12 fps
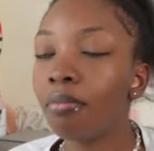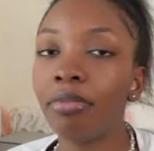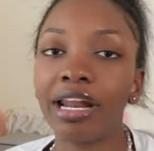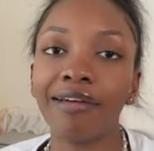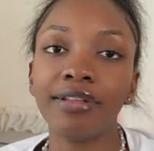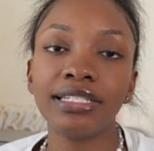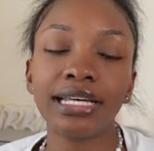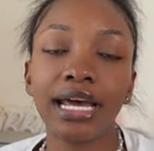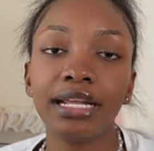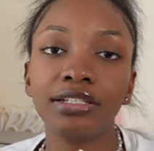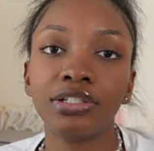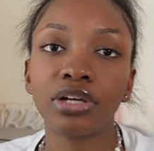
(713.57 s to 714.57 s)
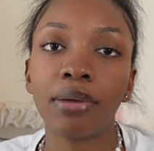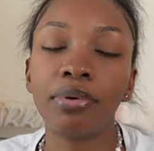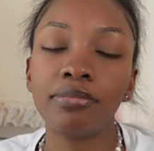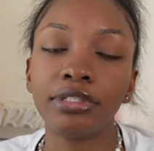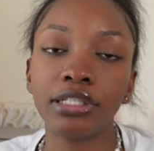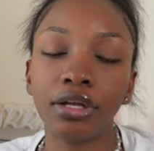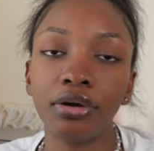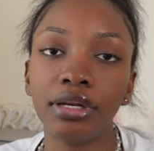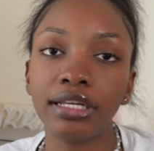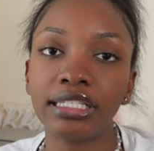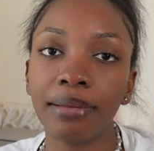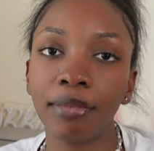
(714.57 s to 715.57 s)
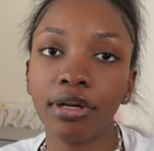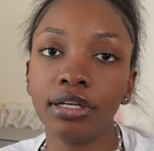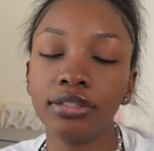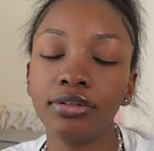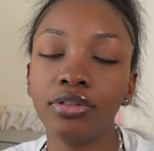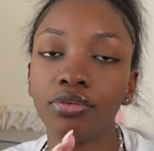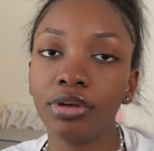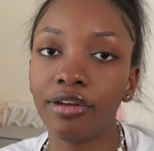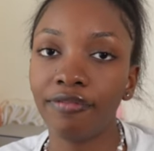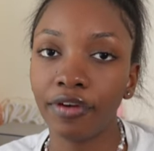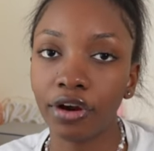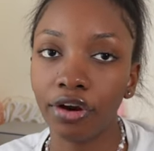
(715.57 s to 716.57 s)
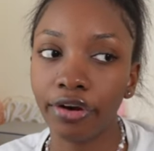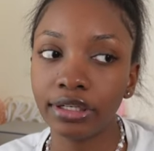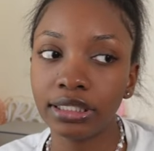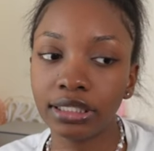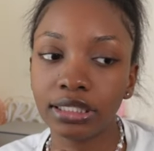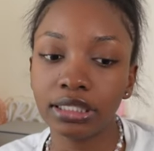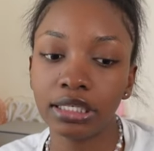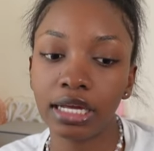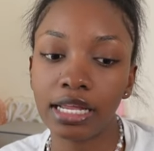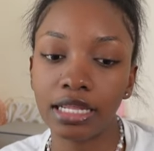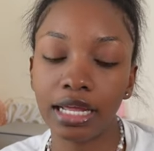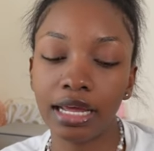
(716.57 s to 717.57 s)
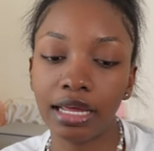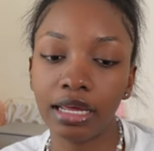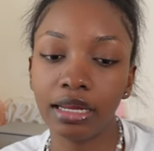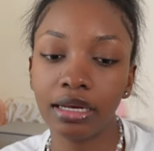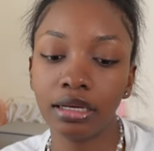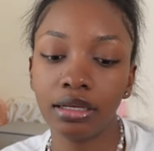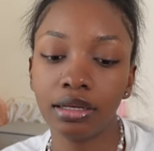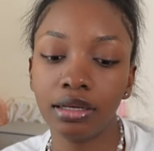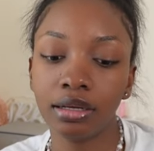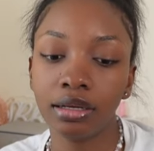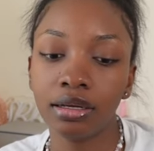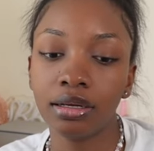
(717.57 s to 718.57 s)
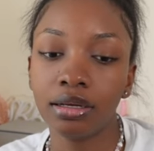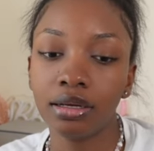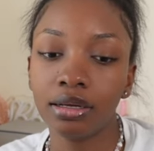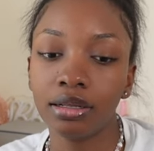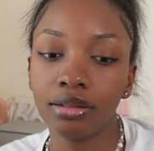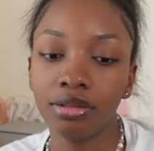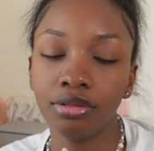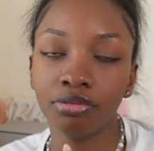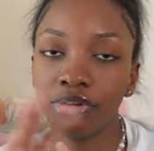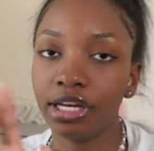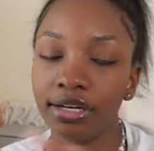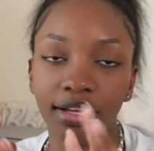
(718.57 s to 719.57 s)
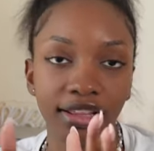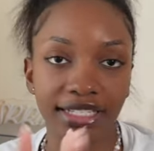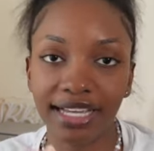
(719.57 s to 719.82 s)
but I've decided to drop them slowly so I'm gonna do three first and then three another